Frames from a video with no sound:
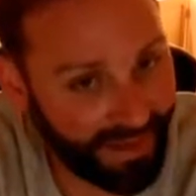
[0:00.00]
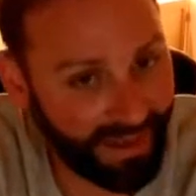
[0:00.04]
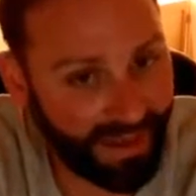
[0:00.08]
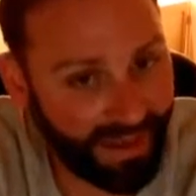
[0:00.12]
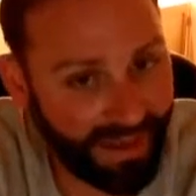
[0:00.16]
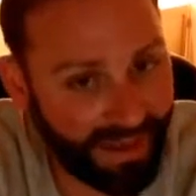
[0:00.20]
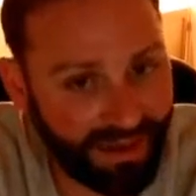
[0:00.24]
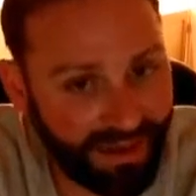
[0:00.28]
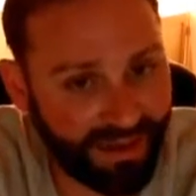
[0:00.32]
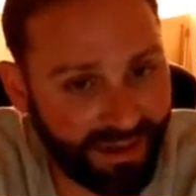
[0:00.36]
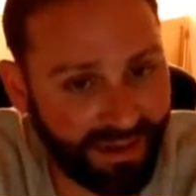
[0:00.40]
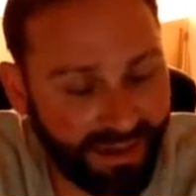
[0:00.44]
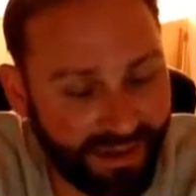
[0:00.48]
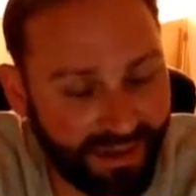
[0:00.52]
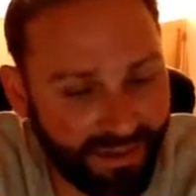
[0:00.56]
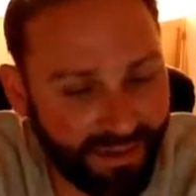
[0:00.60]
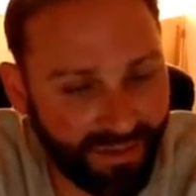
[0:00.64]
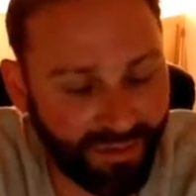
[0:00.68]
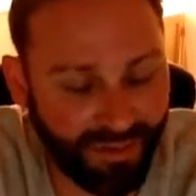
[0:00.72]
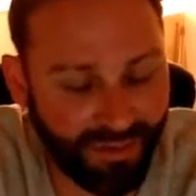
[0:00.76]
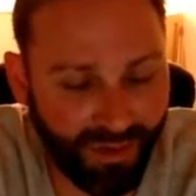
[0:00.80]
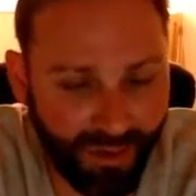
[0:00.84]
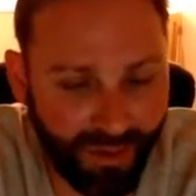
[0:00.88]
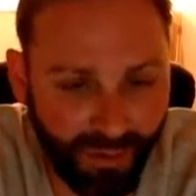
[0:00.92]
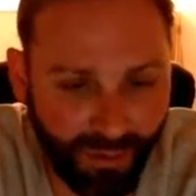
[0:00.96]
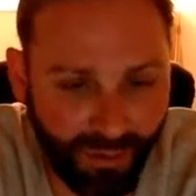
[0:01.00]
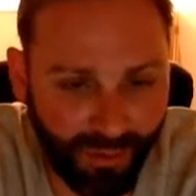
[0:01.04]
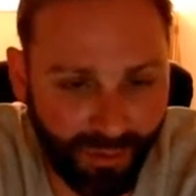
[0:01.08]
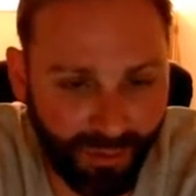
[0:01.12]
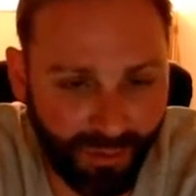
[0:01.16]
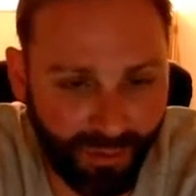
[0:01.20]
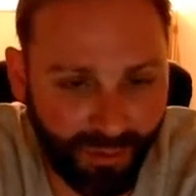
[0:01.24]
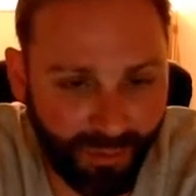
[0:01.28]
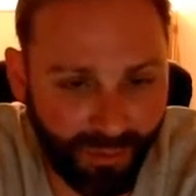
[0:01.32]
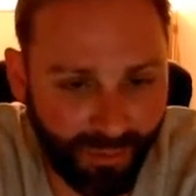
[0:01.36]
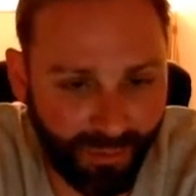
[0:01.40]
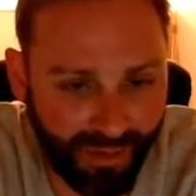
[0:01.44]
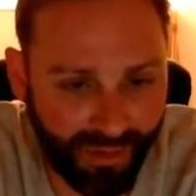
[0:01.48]
hey guys,
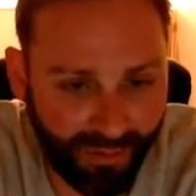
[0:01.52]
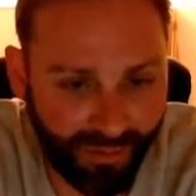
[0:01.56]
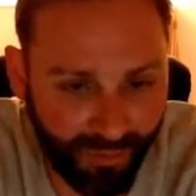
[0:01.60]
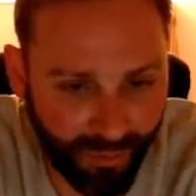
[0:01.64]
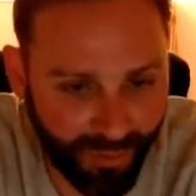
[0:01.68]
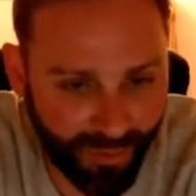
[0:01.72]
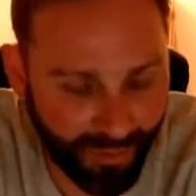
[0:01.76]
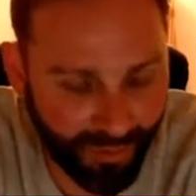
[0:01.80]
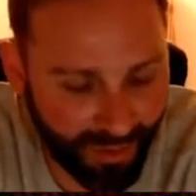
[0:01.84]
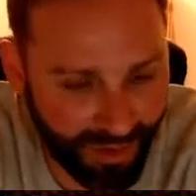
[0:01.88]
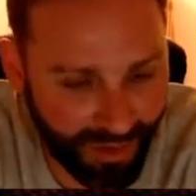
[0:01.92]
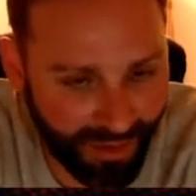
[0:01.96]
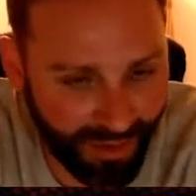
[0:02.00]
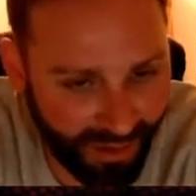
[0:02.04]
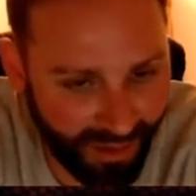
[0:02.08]
that's really